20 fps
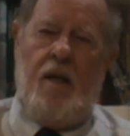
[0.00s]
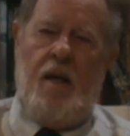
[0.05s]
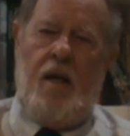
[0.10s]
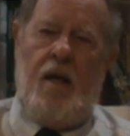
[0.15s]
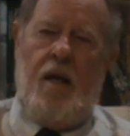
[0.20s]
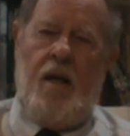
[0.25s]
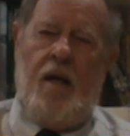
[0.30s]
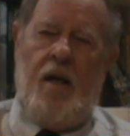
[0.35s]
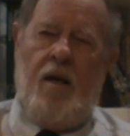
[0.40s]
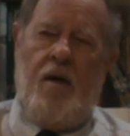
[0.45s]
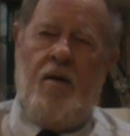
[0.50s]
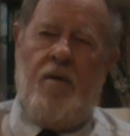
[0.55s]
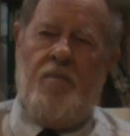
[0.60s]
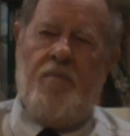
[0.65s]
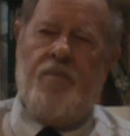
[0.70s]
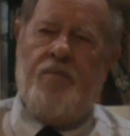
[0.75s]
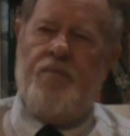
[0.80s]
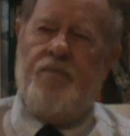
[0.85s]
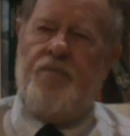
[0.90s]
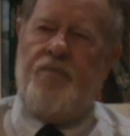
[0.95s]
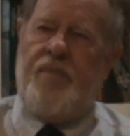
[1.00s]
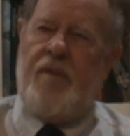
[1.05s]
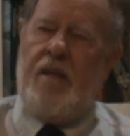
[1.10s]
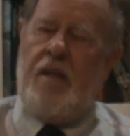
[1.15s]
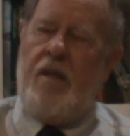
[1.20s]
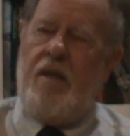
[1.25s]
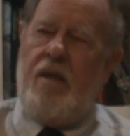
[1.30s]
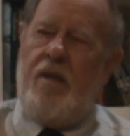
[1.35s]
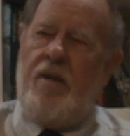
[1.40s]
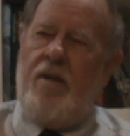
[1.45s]
And
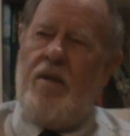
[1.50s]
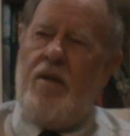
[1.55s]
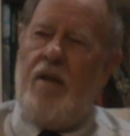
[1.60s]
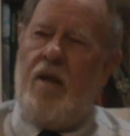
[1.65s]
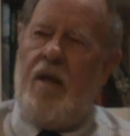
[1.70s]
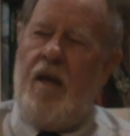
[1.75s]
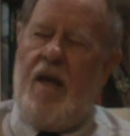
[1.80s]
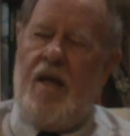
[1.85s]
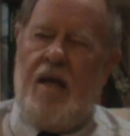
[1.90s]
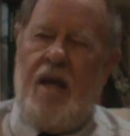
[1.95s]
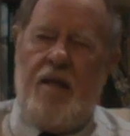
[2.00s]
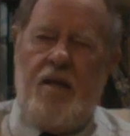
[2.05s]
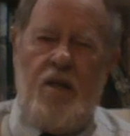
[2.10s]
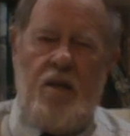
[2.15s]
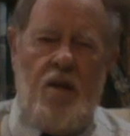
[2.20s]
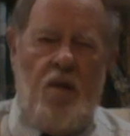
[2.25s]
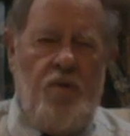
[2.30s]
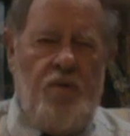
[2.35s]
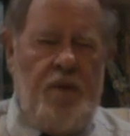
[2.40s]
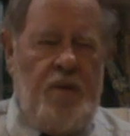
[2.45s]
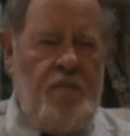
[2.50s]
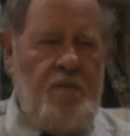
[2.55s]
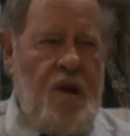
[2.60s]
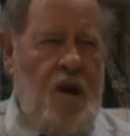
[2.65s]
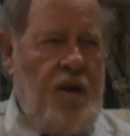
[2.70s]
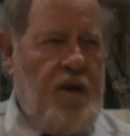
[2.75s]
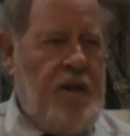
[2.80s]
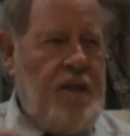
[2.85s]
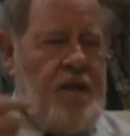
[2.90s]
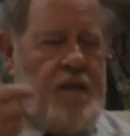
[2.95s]
you know, the
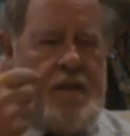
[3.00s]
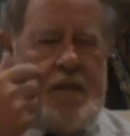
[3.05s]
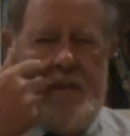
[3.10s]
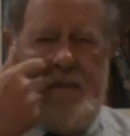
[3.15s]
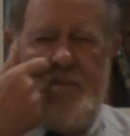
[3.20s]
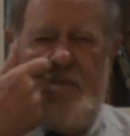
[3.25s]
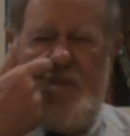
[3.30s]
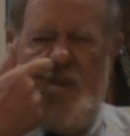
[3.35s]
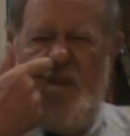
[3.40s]
Americans